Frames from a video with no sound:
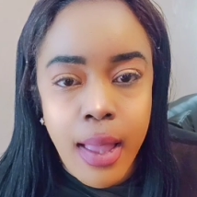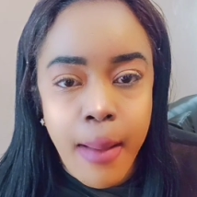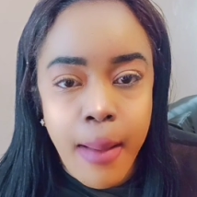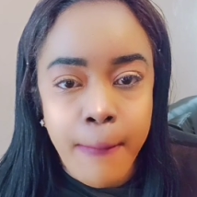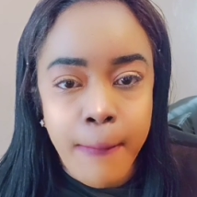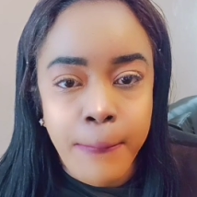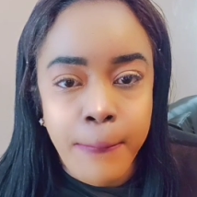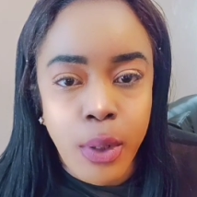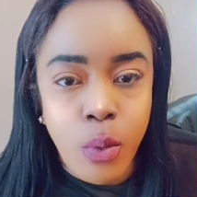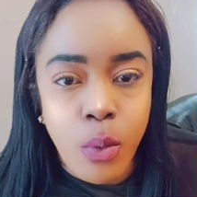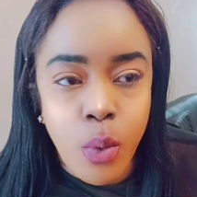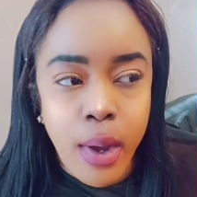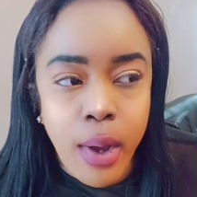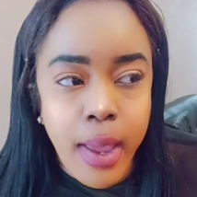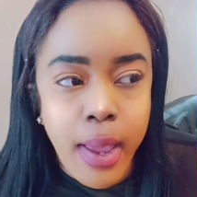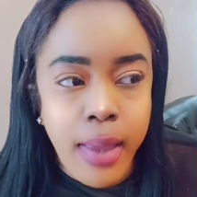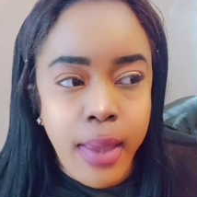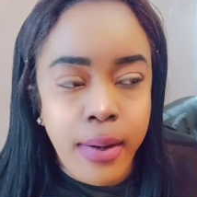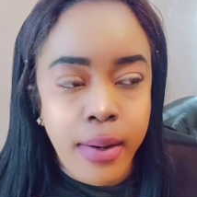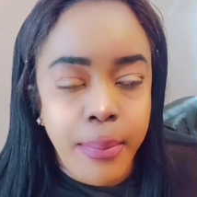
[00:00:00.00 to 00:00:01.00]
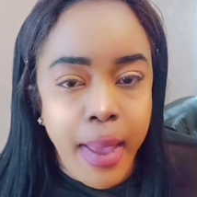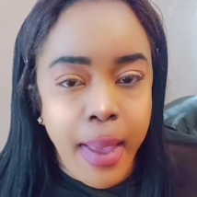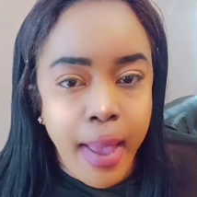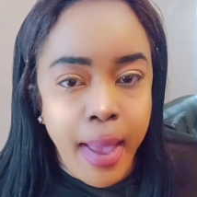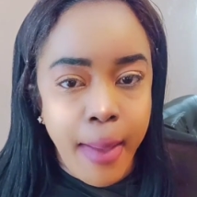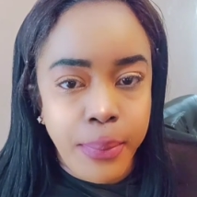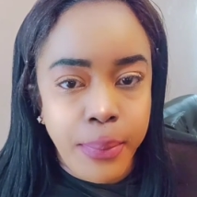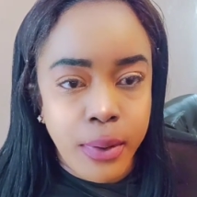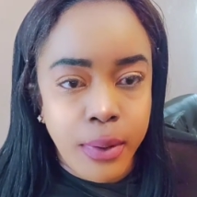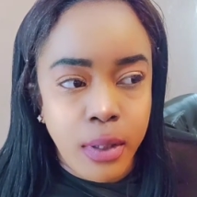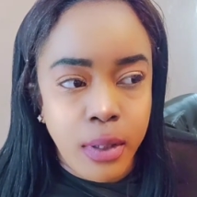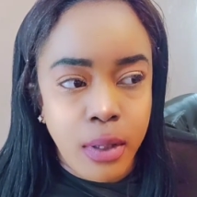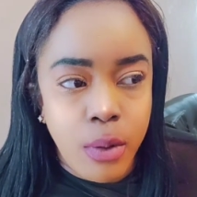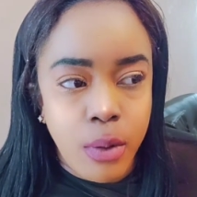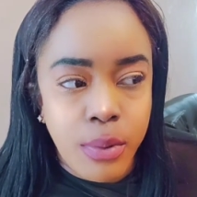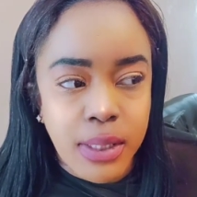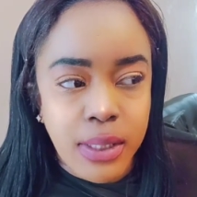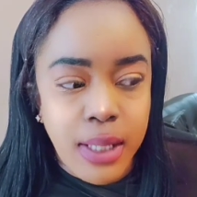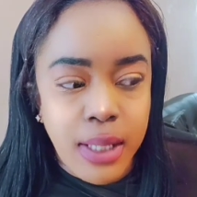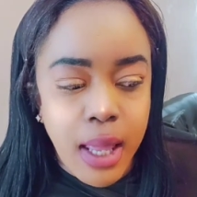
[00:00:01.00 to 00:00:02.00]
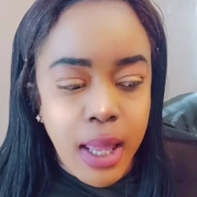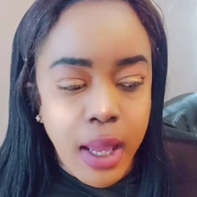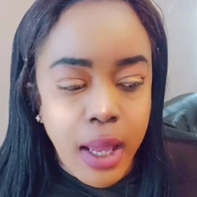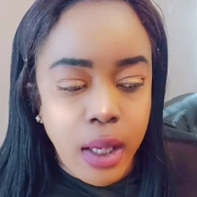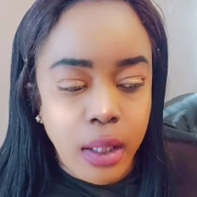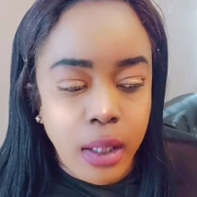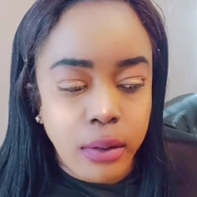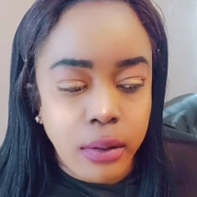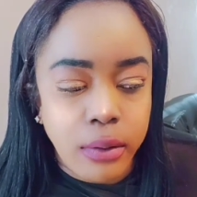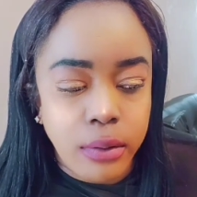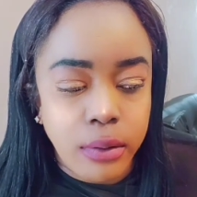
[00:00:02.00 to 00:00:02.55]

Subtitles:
But what ended up happening, it was like